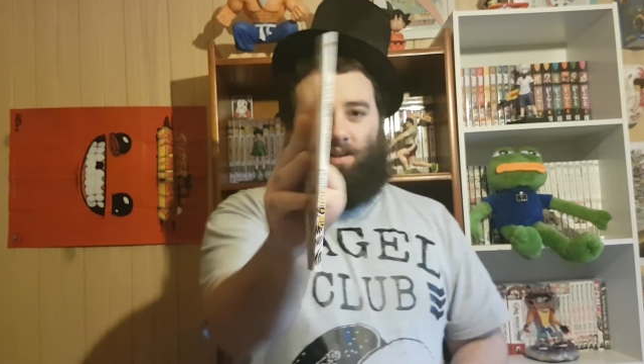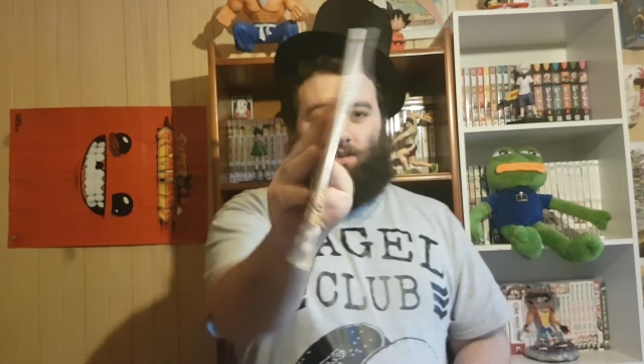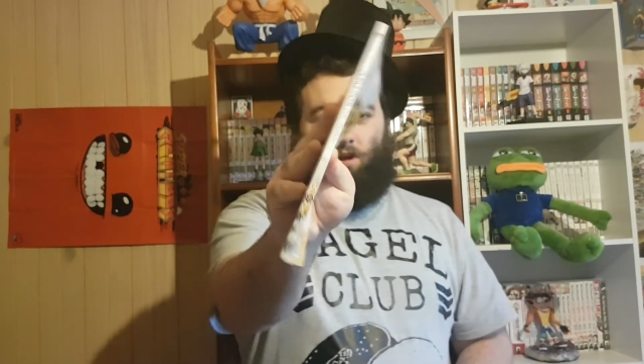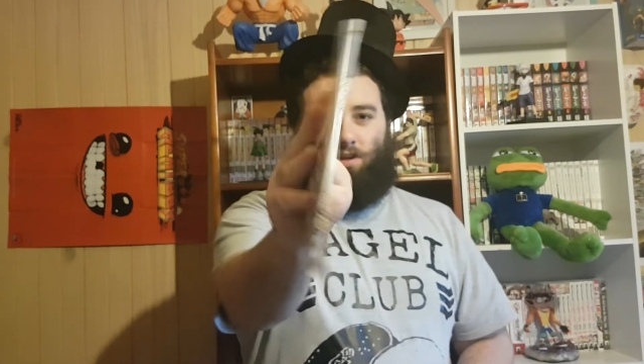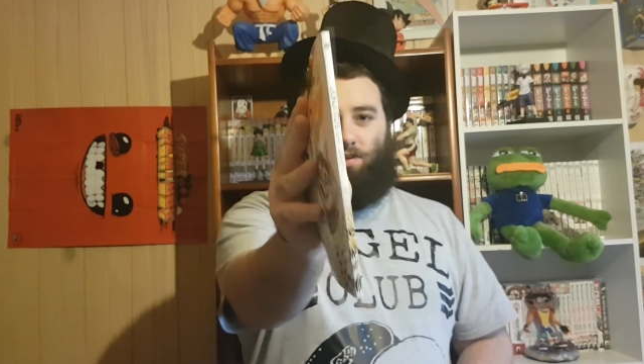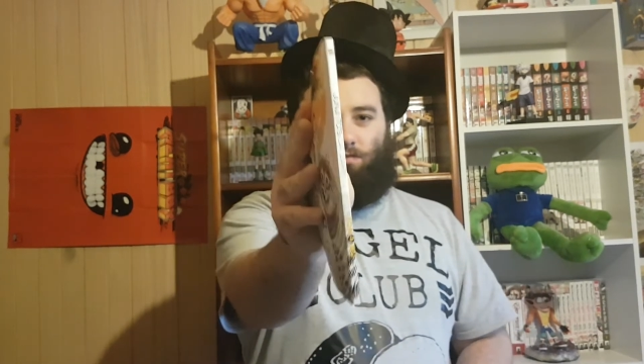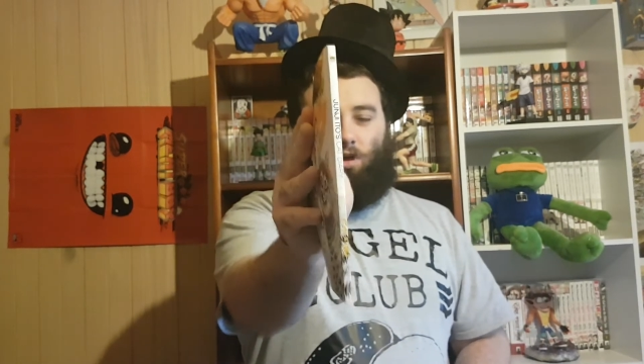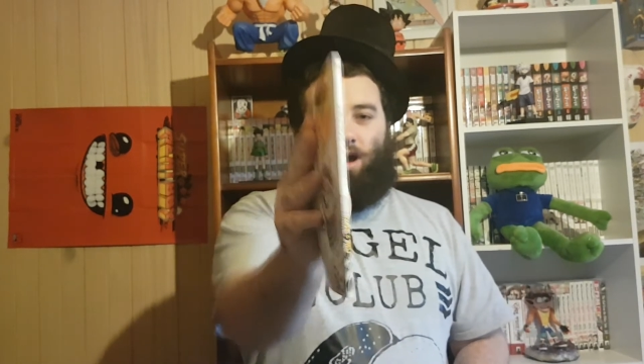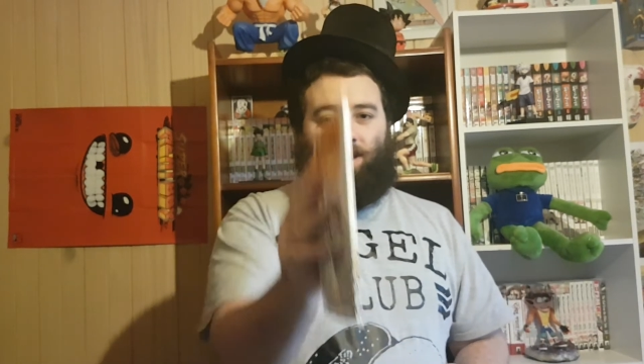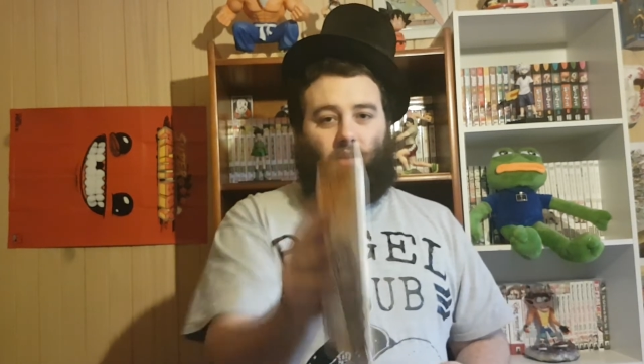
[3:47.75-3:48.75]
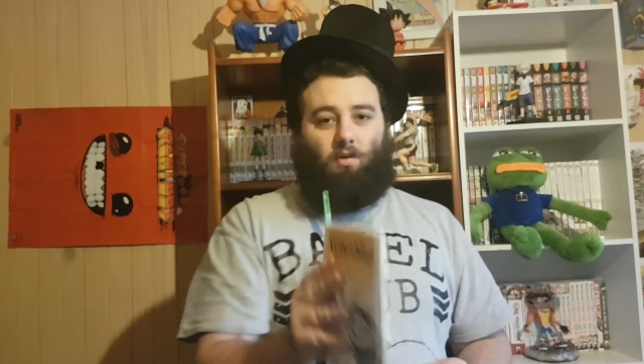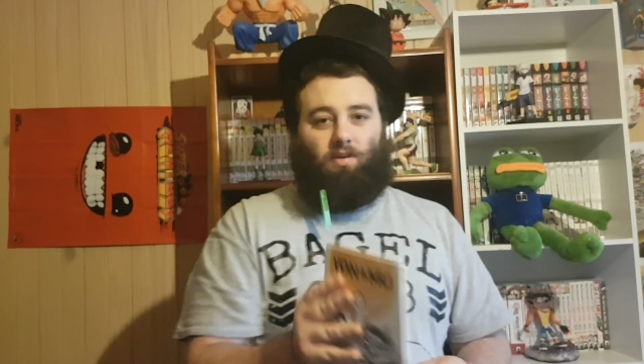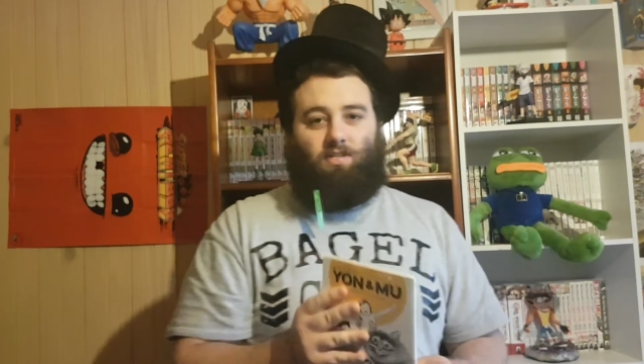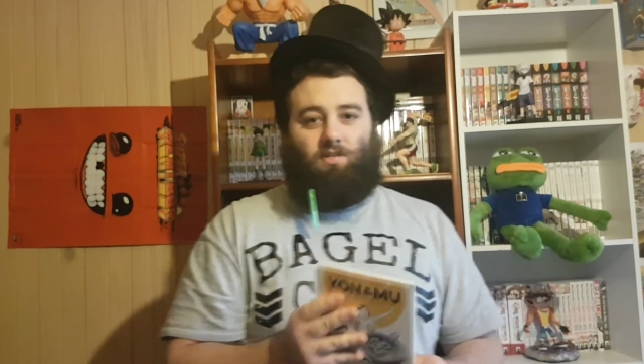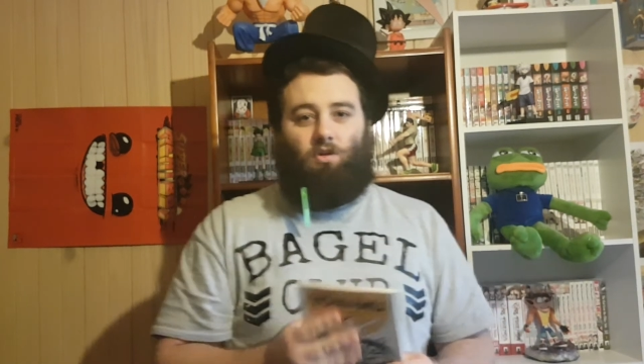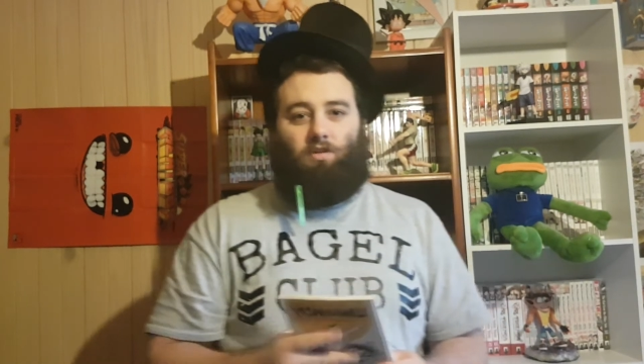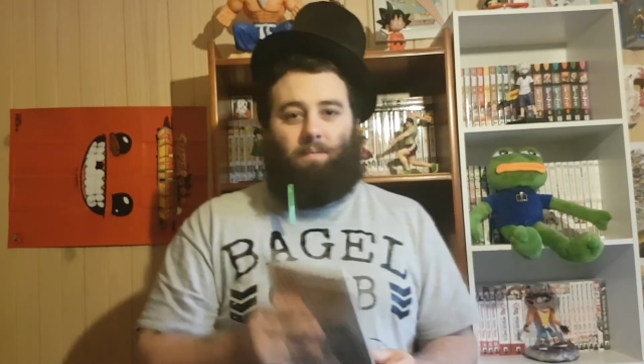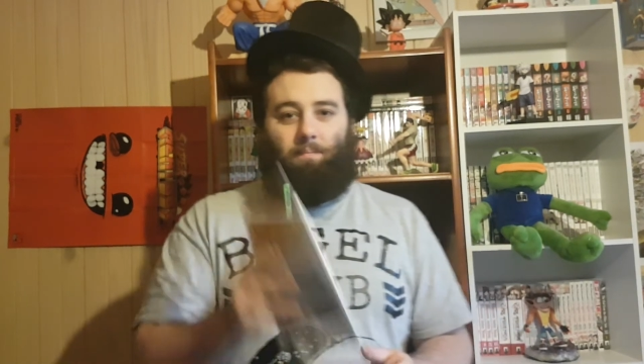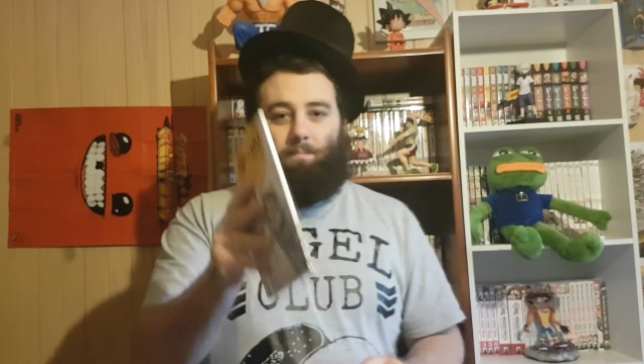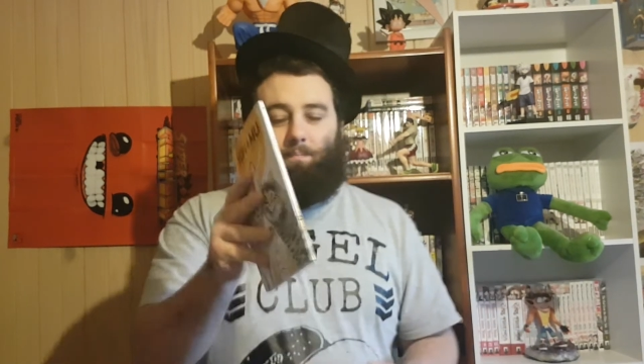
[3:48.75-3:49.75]
Learn to write a longer
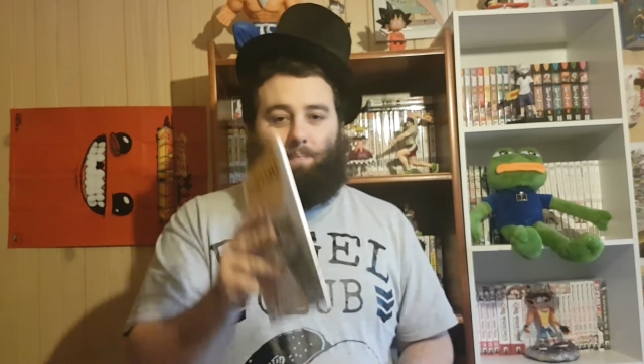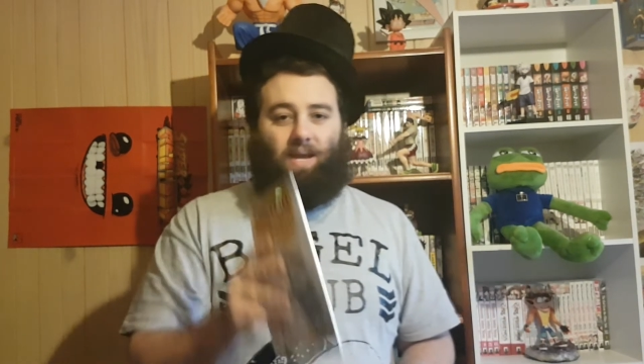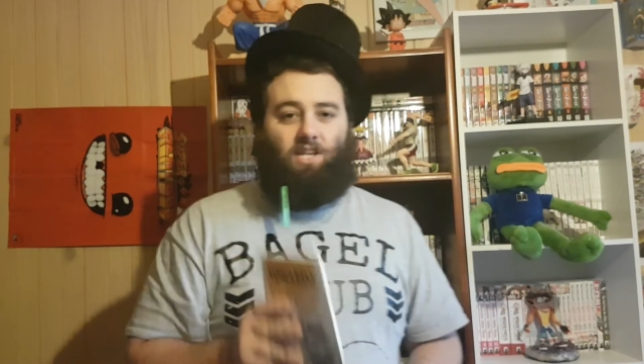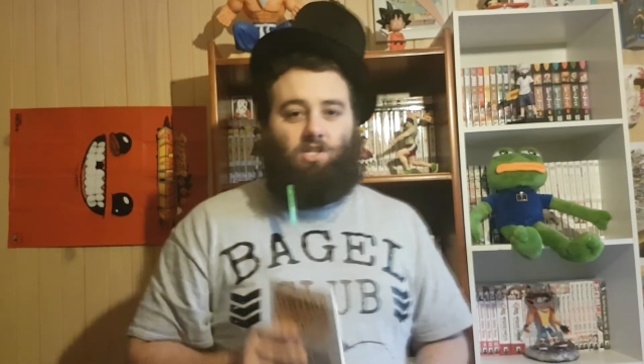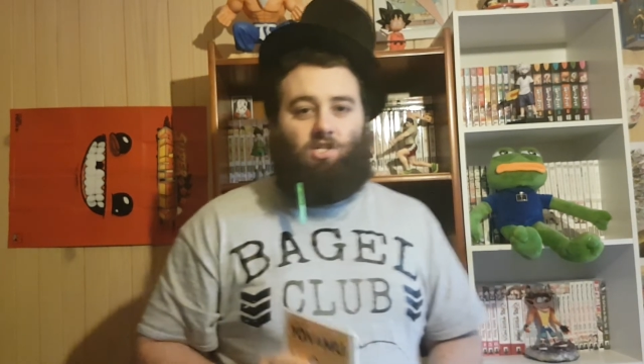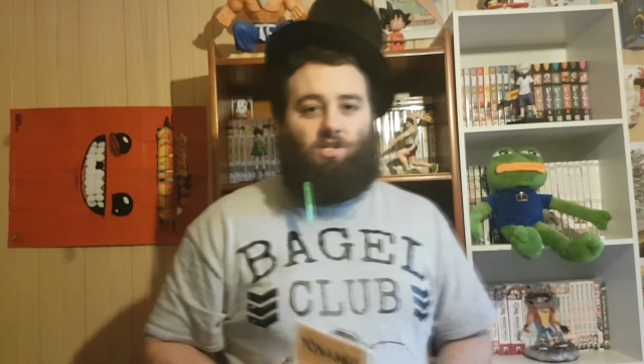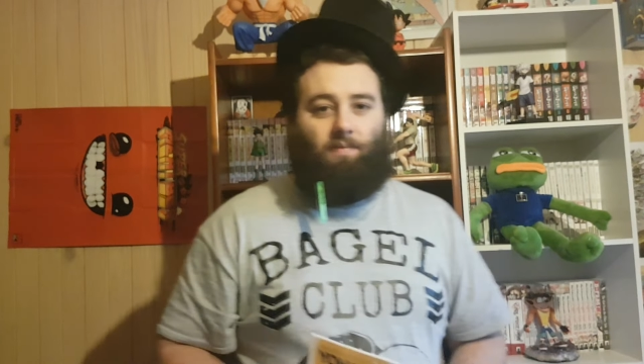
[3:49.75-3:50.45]
story, bitch.